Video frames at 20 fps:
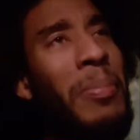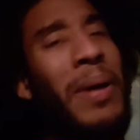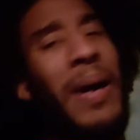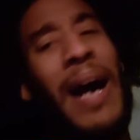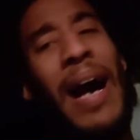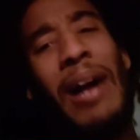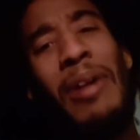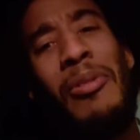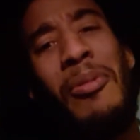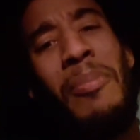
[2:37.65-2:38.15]

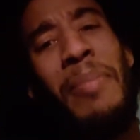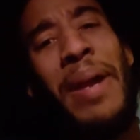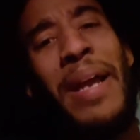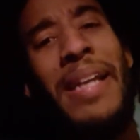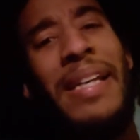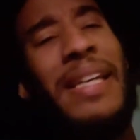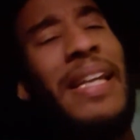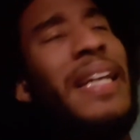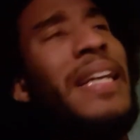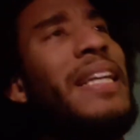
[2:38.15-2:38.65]
but
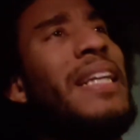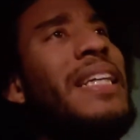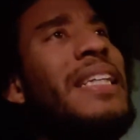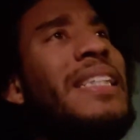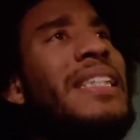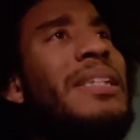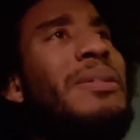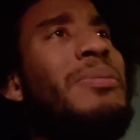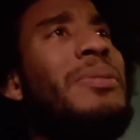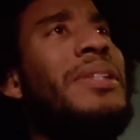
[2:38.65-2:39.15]
Aquaman didn't
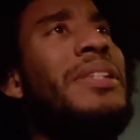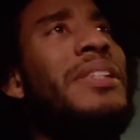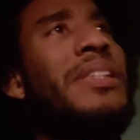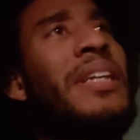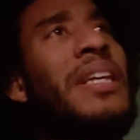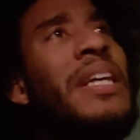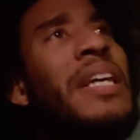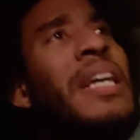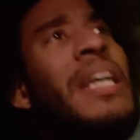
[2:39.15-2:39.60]
because he was